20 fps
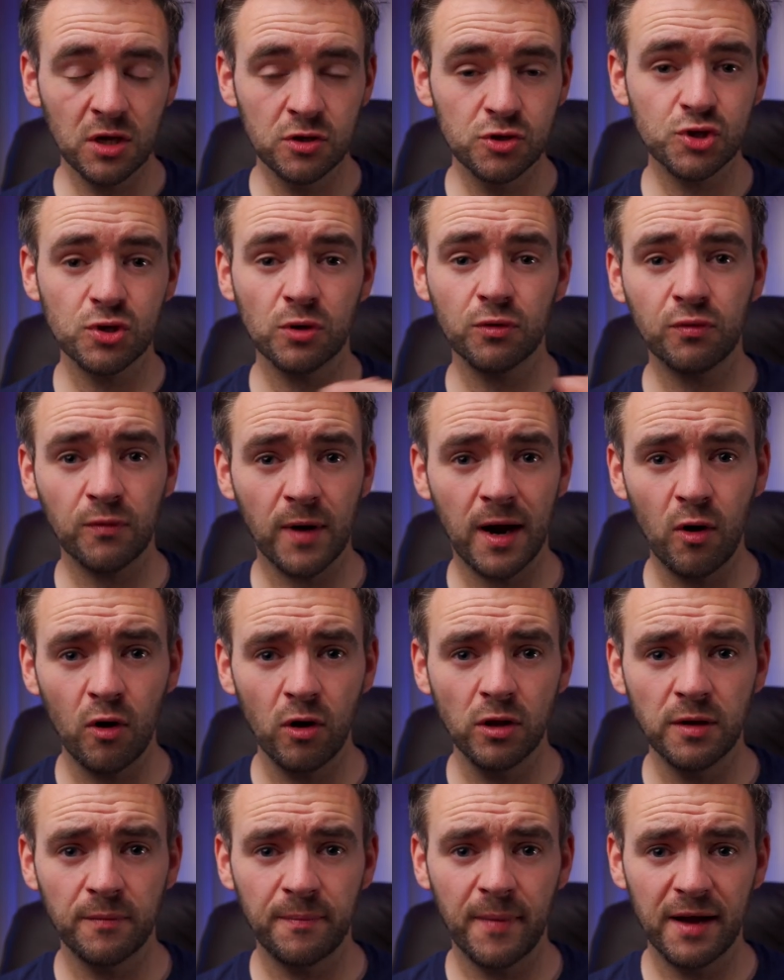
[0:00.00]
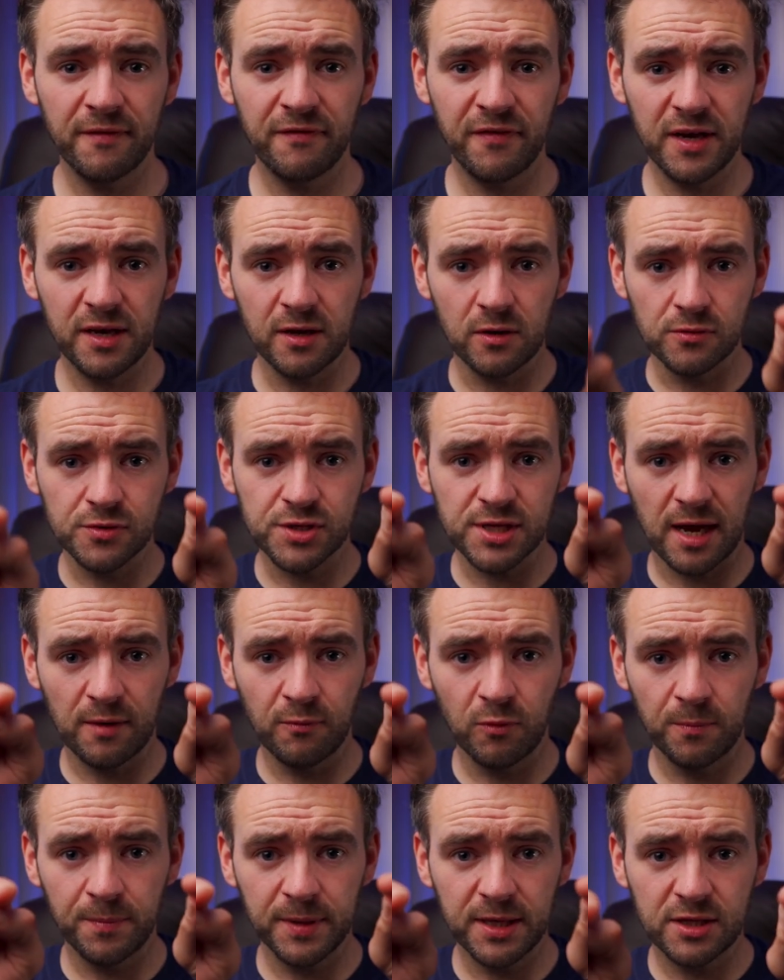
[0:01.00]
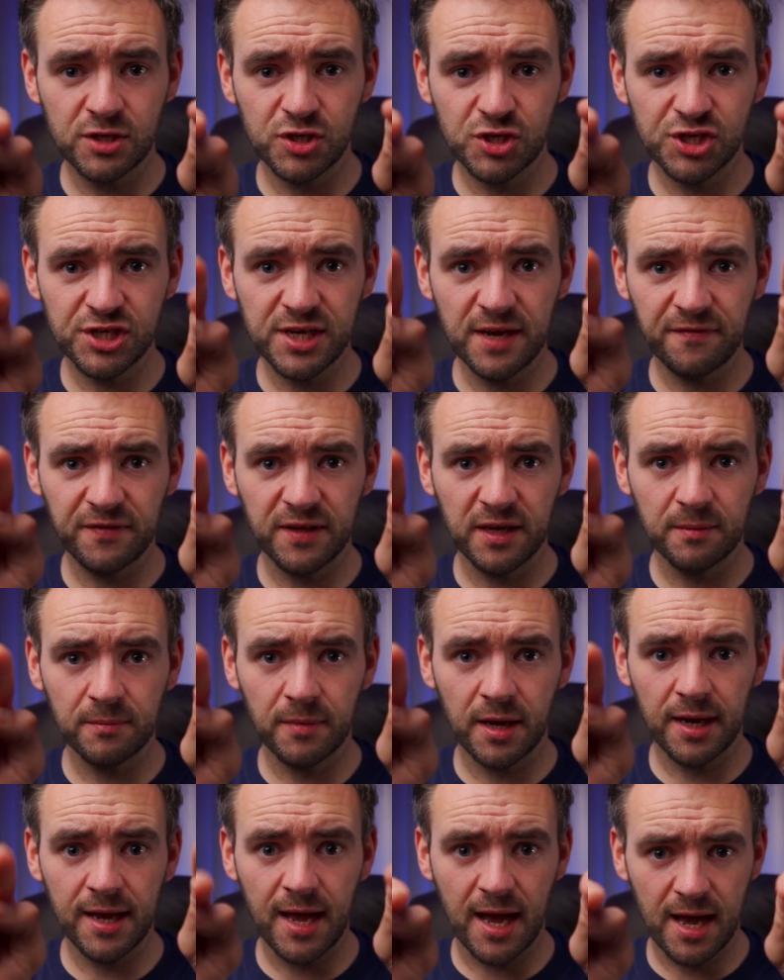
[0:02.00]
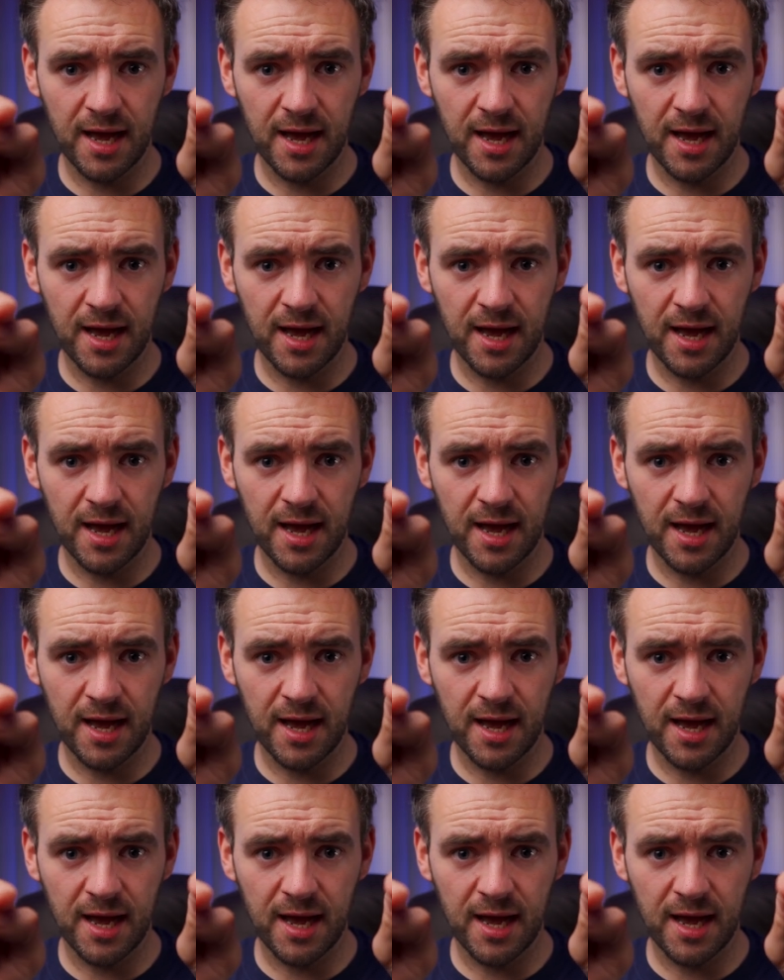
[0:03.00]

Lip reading: So throughout all of my videos, I will be shifting my